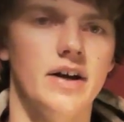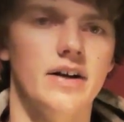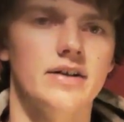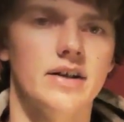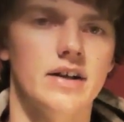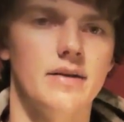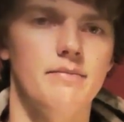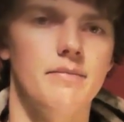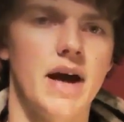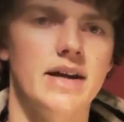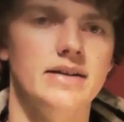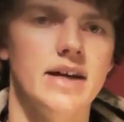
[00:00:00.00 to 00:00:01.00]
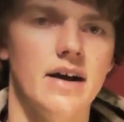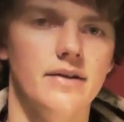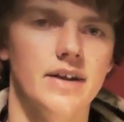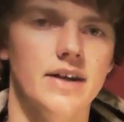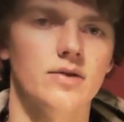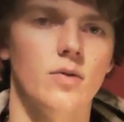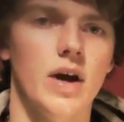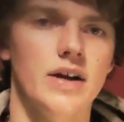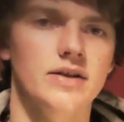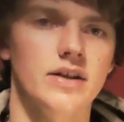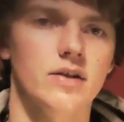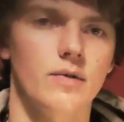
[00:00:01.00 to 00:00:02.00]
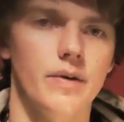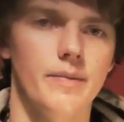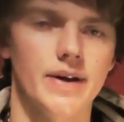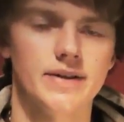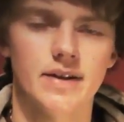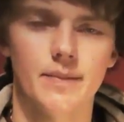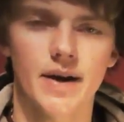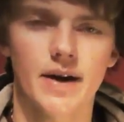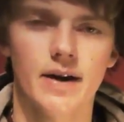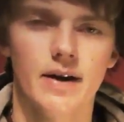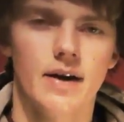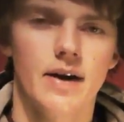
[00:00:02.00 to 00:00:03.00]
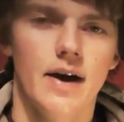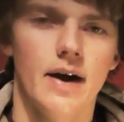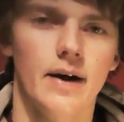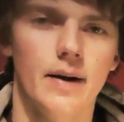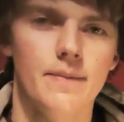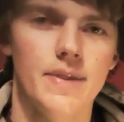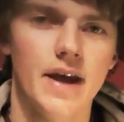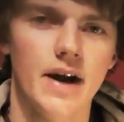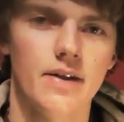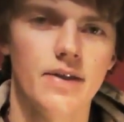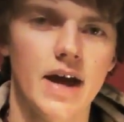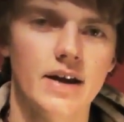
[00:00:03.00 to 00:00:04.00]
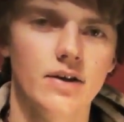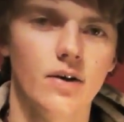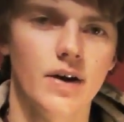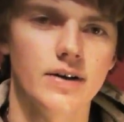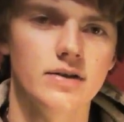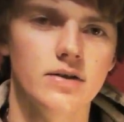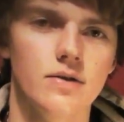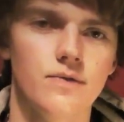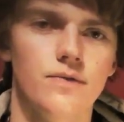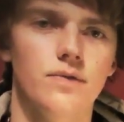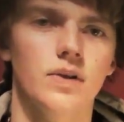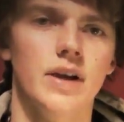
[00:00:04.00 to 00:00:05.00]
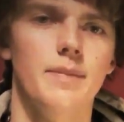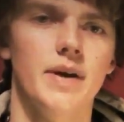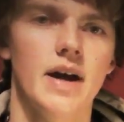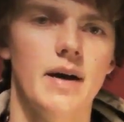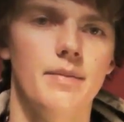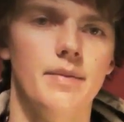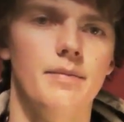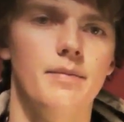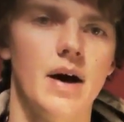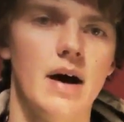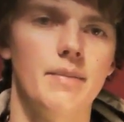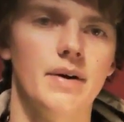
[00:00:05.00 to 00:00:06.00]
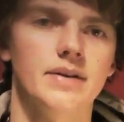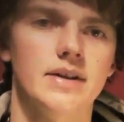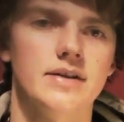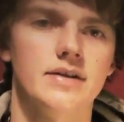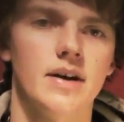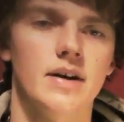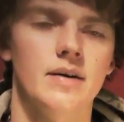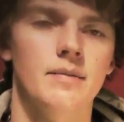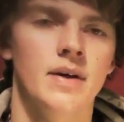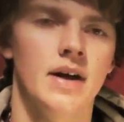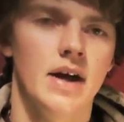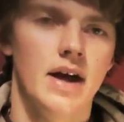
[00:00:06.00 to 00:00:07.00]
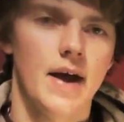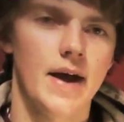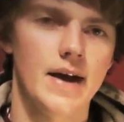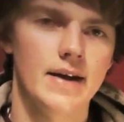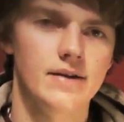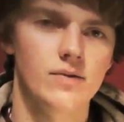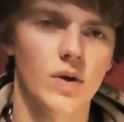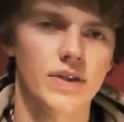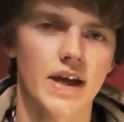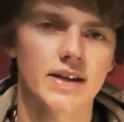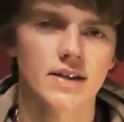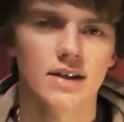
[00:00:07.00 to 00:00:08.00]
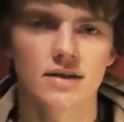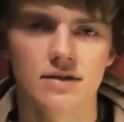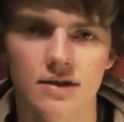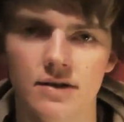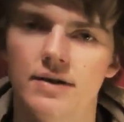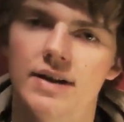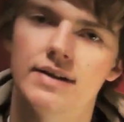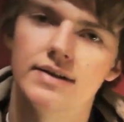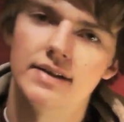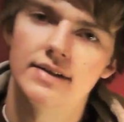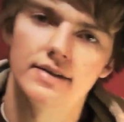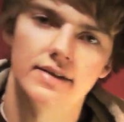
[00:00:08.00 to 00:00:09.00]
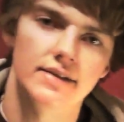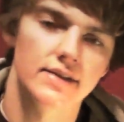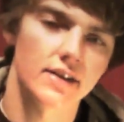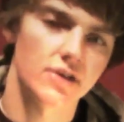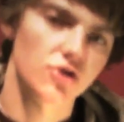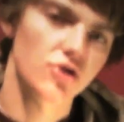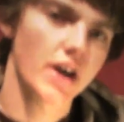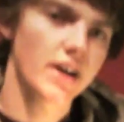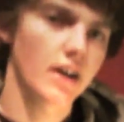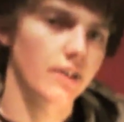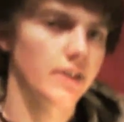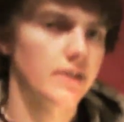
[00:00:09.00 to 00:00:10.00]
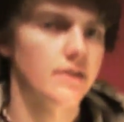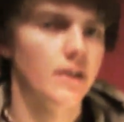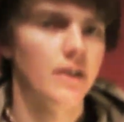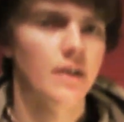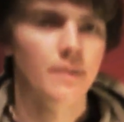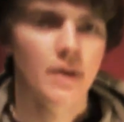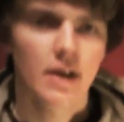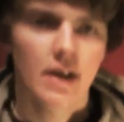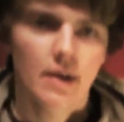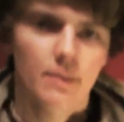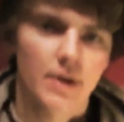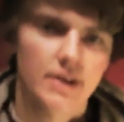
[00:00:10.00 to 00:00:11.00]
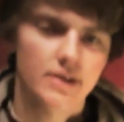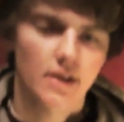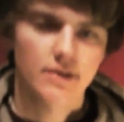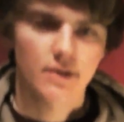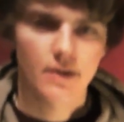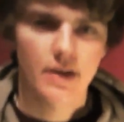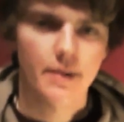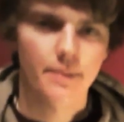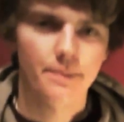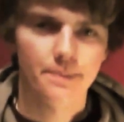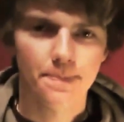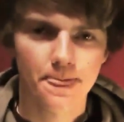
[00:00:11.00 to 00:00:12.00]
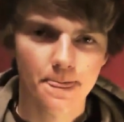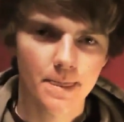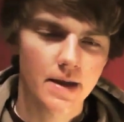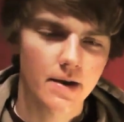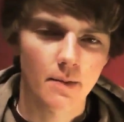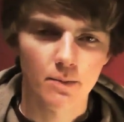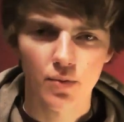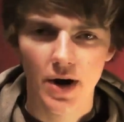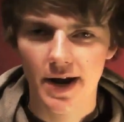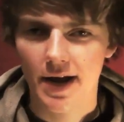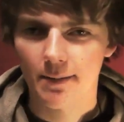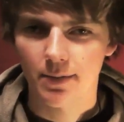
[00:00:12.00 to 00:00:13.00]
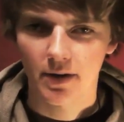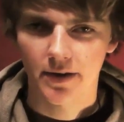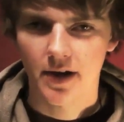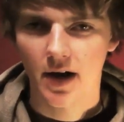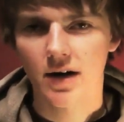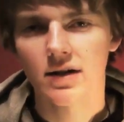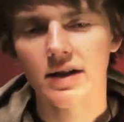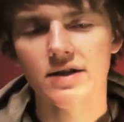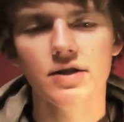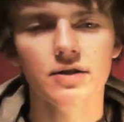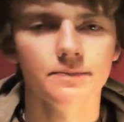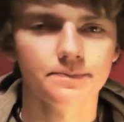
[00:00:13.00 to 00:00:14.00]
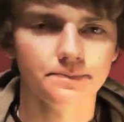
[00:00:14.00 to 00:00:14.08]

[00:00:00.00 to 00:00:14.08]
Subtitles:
It's going to bend down this way just over my stomach. They're then going to flip it up, pop out the sternum, and what that's going to do is it's going to straighten out the sternum, but it's also going to break up all the cartilage.